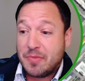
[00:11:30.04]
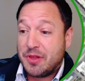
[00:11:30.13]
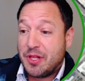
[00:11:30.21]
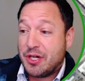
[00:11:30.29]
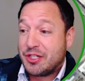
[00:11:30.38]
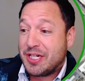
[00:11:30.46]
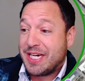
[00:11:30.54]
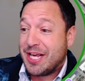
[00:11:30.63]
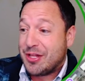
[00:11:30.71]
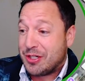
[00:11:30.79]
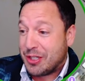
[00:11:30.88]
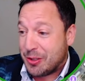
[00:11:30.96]
There's
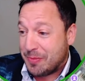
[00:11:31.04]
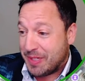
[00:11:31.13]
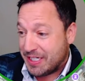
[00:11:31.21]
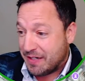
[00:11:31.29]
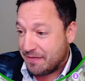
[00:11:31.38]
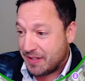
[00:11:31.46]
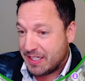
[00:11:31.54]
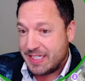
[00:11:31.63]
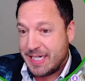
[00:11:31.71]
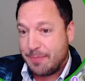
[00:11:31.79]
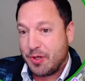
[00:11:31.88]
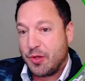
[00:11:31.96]
another little bit of a
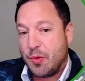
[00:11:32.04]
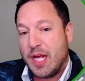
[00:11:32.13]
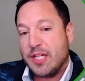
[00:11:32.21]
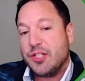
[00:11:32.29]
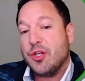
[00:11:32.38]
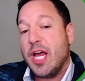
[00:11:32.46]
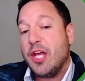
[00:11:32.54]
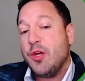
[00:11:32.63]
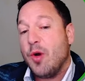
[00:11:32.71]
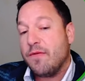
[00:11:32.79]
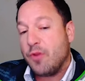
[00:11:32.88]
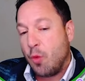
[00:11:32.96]
deeper thread. So now you
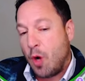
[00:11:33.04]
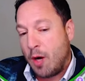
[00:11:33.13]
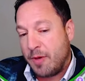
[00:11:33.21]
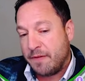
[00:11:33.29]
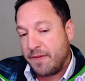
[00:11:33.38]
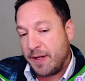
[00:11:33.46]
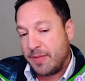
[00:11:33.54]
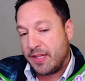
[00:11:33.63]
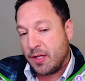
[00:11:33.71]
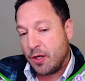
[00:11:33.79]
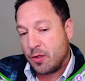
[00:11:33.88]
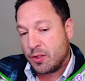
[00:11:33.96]
have the Walmart family
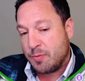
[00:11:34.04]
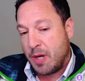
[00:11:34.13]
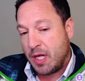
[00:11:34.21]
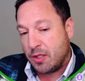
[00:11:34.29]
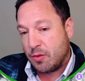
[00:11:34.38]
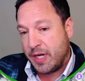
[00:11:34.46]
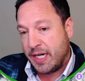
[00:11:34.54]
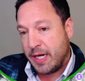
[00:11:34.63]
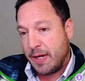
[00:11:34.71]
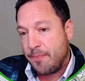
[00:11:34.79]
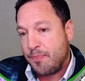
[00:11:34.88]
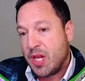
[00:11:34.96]
that owns
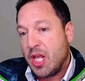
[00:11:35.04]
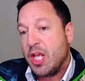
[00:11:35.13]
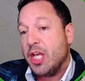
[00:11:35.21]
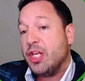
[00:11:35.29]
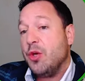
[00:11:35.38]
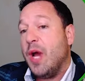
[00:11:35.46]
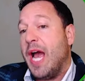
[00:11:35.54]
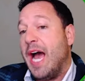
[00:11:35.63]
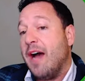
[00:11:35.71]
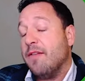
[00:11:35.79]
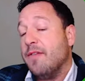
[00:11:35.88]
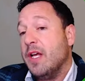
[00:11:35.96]
Ballerina. You
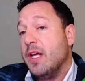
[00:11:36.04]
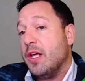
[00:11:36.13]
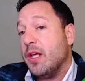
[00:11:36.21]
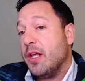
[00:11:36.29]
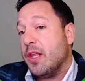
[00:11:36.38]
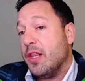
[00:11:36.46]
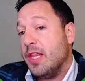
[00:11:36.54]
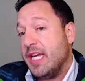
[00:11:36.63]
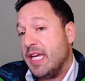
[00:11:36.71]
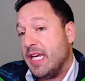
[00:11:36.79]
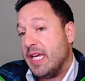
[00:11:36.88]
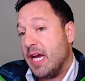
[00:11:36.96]
have
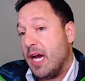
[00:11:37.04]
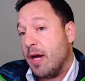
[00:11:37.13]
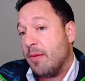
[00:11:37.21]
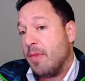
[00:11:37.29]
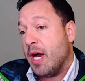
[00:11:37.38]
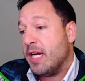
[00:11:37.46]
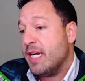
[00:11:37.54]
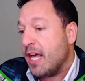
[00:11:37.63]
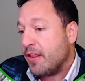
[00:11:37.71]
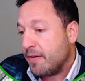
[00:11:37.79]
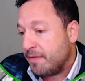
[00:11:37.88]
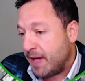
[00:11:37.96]
the
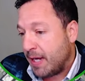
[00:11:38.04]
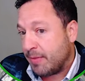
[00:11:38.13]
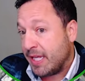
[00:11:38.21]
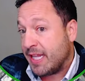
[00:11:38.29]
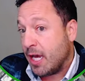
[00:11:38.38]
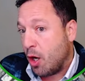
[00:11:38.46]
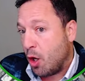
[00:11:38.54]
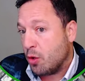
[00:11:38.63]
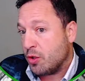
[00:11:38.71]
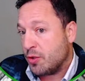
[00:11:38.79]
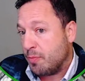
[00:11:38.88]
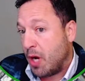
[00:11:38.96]
another family that
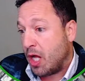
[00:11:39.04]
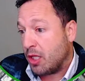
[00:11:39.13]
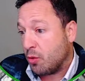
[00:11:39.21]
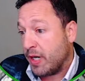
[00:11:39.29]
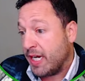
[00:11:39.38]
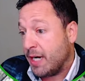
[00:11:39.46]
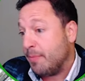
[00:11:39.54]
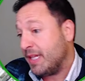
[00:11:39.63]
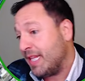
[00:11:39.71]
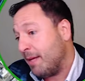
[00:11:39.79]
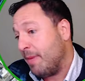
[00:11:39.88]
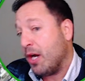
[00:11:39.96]
owns Ballerina, but
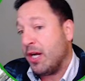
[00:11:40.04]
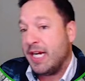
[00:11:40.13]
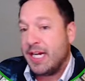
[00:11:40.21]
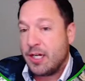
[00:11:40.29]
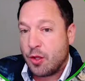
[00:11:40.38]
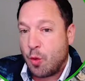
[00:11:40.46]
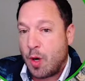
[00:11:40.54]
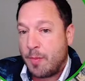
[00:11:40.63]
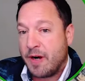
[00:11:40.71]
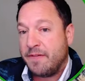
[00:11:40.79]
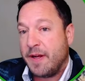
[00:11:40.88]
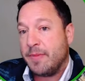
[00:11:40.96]
they married into the
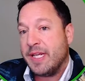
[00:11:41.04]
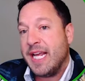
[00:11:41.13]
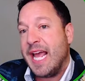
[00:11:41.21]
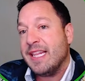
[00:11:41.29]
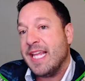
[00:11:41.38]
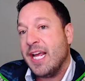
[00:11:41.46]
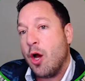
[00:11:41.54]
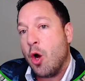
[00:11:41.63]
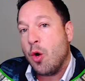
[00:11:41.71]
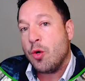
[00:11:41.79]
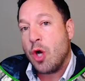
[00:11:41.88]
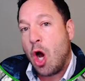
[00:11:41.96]
Walmart family, and they
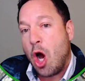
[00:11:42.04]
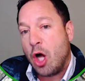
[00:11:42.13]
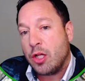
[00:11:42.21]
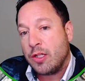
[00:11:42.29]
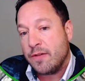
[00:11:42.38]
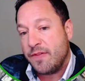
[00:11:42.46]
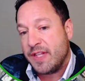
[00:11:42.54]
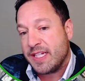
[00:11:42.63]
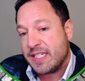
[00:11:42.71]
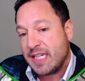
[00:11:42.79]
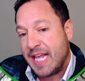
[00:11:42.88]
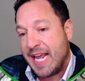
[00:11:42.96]
own all of
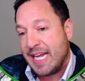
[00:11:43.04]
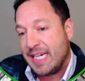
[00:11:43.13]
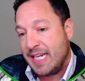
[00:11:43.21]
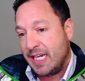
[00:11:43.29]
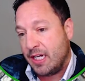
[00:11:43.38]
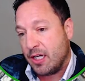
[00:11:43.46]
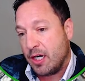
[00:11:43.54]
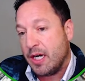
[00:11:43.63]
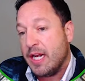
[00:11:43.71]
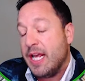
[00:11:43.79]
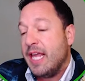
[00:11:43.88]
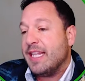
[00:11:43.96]
this land here
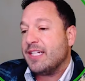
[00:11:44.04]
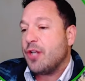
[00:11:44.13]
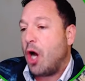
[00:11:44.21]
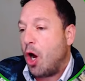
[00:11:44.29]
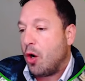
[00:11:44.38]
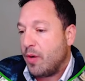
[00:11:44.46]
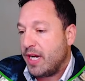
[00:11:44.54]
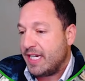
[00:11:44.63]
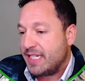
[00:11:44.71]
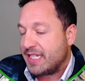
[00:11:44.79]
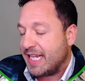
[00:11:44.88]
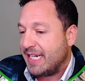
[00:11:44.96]
that's already
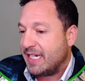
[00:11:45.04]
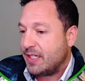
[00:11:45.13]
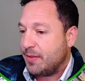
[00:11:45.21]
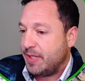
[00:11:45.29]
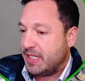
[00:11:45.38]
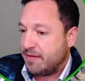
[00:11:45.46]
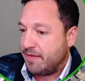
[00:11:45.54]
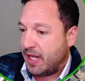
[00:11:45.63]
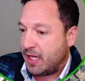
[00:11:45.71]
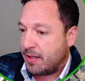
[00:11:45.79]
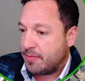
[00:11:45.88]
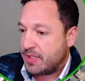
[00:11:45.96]
slated to be
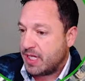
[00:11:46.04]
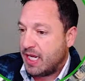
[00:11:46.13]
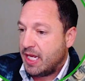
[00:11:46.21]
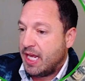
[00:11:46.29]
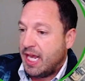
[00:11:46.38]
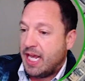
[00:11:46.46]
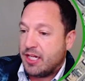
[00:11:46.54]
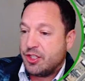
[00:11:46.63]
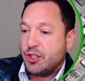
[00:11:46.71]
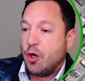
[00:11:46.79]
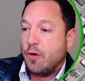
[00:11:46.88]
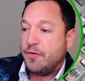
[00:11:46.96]
developed. And
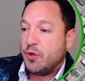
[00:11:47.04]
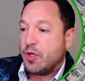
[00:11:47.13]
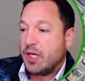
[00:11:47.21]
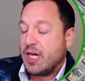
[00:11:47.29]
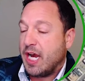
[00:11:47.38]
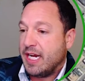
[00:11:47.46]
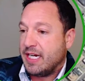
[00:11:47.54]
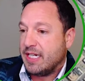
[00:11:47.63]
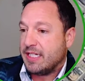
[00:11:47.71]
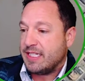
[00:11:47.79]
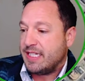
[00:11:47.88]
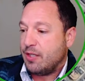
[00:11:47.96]
so, if you can kind
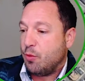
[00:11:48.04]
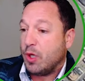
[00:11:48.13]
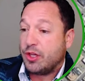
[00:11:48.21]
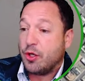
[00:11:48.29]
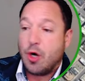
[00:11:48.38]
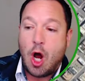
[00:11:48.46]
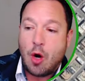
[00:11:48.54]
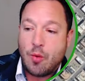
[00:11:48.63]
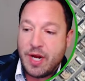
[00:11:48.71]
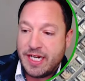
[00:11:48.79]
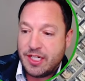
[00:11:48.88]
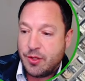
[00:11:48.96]
of see what they're
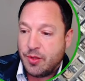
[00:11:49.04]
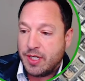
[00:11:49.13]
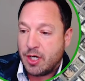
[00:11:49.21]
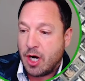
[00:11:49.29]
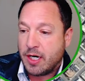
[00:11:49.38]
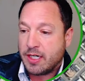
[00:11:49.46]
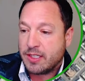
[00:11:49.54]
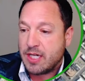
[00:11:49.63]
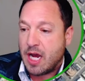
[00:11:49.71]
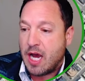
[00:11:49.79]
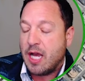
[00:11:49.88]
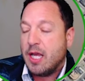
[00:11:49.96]
already doing in
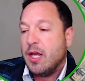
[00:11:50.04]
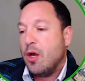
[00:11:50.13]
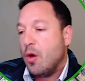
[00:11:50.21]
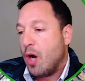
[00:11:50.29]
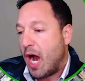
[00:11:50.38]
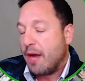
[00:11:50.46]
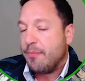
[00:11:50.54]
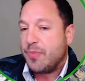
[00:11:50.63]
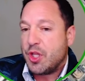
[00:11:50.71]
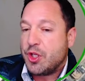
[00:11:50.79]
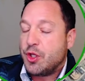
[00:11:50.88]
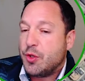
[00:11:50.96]
Arkansas,
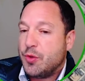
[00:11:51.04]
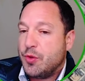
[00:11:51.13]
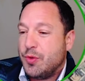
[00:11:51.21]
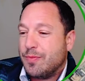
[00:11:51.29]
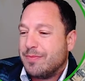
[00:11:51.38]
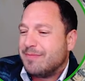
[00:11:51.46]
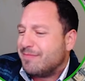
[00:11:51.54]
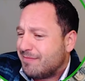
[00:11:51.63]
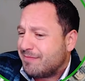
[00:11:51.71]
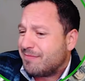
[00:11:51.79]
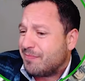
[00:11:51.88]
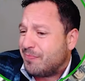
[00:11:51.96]
you'd
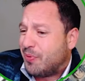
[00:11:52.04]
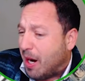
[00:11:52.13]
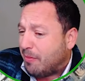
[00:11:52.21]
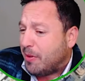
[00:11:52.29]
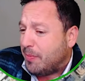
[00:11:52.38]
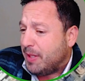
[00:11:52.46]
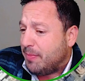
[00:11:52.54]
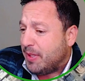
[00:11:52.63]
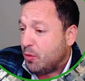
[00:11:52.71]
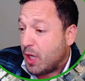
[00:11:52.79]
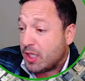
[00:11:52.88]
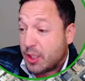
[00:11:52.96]
probably be
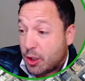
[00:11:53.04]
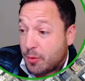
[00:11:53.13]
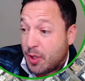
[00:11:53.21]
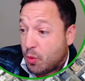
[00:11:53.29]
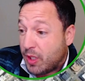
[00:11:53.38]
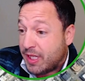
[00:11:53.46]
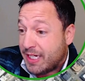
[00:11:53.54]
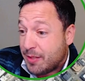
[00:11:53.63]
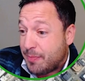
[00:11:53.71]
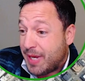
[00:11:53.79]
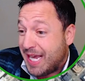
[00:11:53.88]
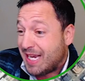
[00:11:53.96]
a little bit willing to
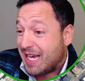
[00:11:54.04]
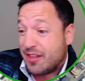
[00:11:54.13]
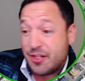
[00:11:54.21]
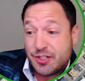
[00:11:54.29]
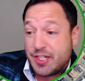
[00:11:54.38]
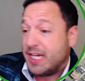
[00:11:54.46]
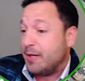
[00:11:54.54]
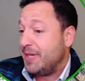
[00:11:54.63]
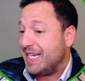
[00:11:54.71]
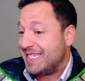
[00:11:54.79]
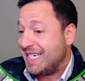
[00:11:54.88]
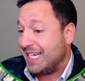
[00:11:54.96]
bet there's going to be
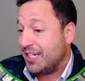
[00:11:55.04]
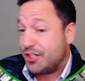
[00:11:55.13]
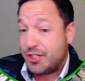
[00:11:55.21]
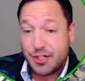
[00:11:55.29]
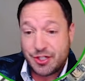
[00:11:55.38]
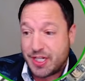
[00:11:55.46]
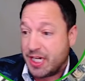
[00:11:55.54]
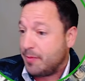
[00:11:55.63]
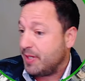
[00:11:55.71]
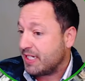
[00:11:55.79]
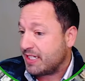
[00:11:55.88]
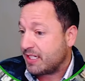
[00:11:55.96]
a tinge, there's going to
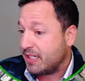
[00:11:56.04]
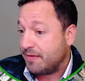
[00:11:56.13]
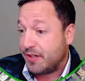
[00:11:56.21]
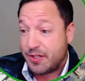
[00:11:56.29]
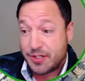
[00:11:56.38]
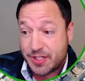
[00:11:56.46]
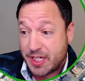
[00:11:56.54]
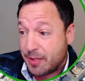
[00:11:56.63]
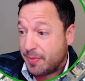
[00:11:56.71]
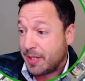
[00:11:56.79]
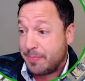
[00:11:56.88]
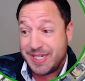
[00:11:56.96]
be a sliver, there's going to
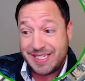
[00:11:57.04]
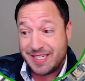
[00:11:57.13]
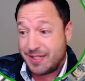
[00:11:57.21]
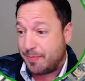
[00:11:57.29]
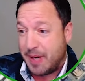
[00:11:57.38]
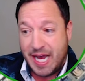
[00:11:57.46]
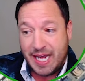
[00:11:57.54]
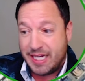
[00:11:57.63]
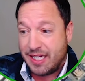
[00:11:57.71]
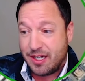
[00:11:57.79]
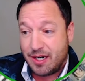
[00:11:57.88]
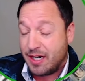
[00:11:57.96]
be a piece of the pie
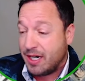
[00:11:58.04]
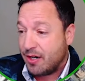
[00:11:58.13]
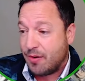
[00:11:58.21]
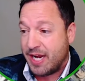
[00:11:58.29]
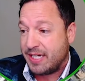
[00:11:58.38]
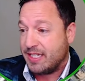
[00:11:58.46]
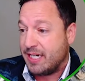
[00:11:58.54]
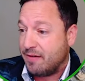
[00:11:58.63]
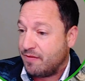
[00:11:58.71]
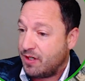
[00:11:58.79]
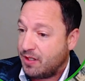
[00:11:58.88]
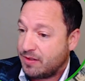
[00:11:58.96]
here, right in
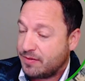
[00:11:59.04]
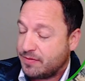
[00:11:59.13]
Denver.